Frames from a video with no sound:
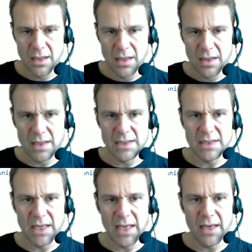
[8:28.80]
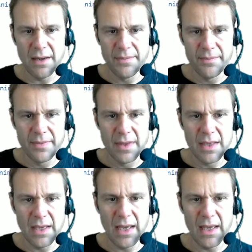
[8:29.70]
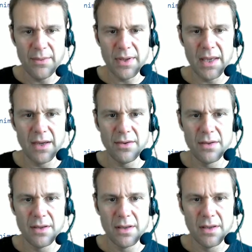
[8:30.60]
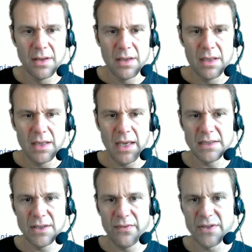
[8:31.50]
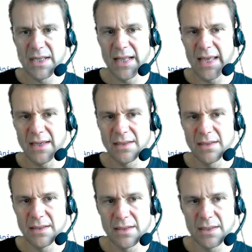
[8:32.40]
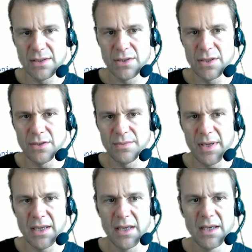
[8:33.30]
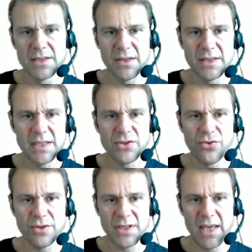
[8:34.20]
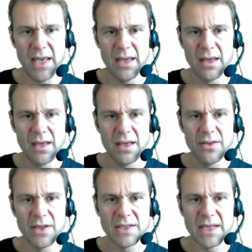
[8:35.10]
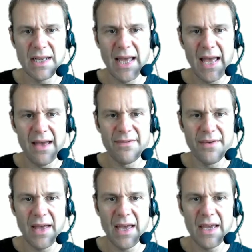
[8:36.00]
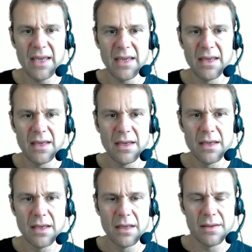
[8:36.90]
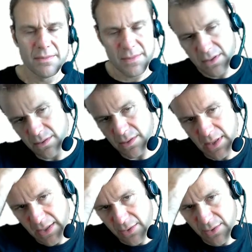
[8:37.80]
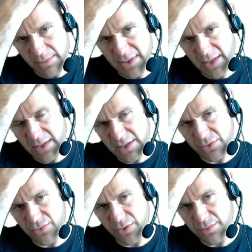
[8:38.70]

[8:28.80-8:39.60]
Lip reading: This is it here. Yeah, here we go. Yeah, so if it's clicked, excuse me. So this is crosshair that is going to have a, now hang on, let me think this through.